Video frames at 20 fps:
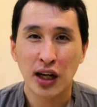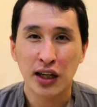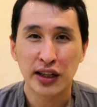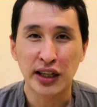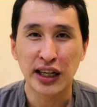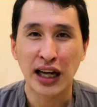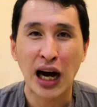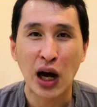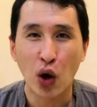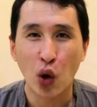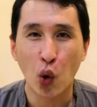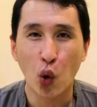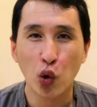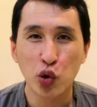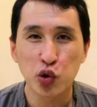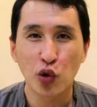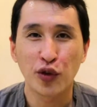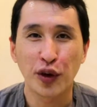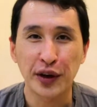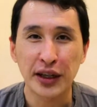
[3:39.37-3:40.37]
they are
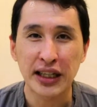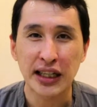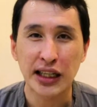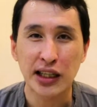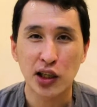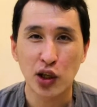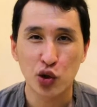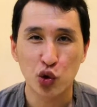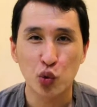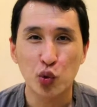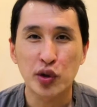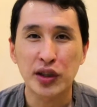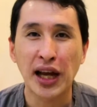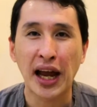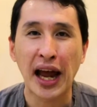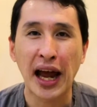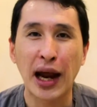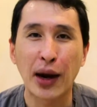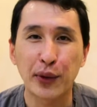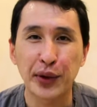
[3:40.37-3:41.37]
also very eager to
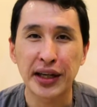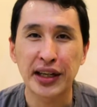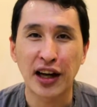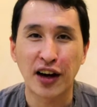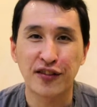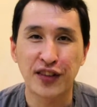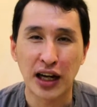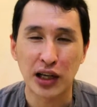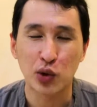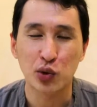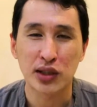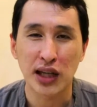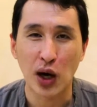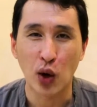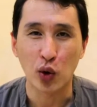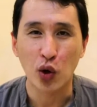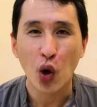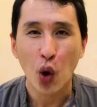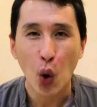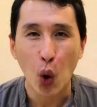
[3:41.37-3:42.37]
carry their values
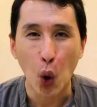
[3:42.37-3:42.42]
out